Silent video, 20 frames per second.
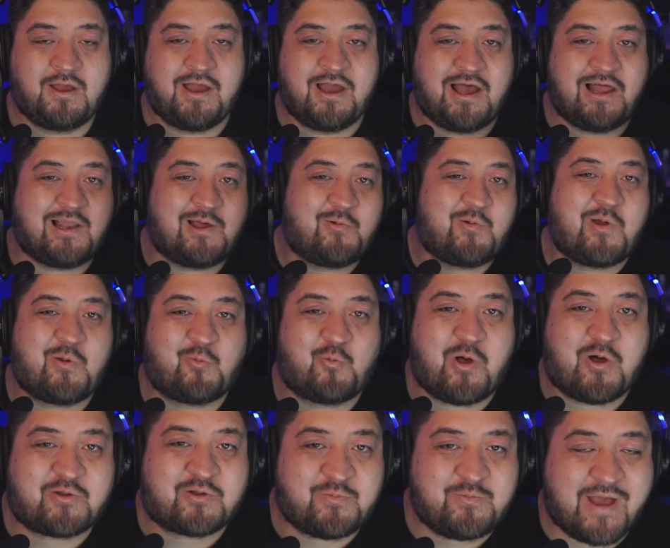Hello and
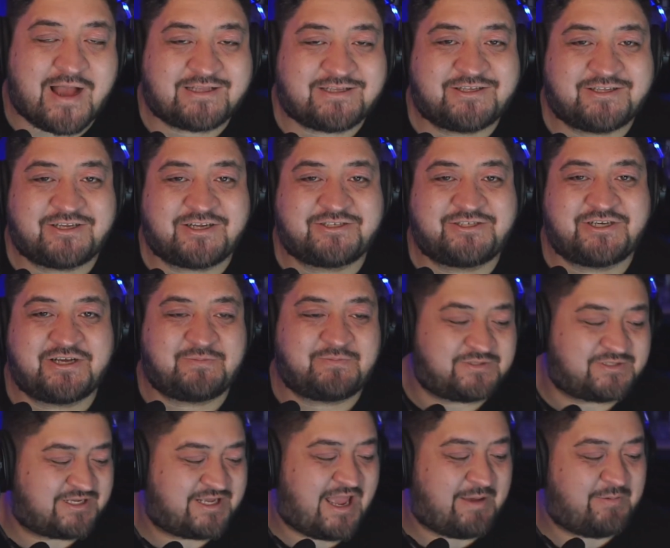welcome back to the
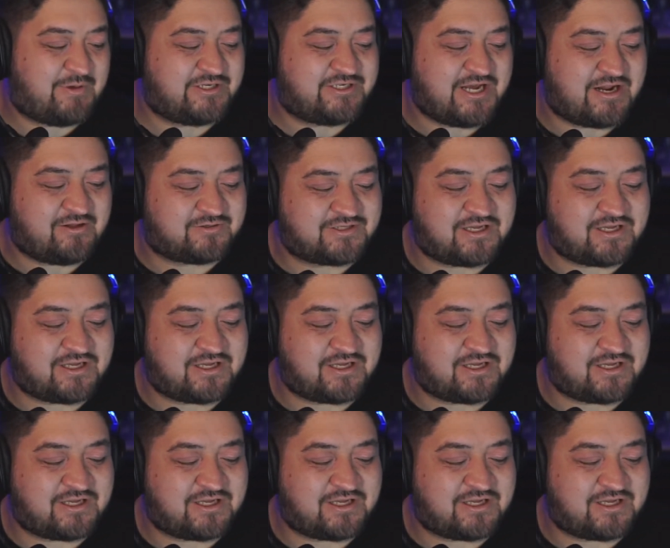Jimps gaming channel.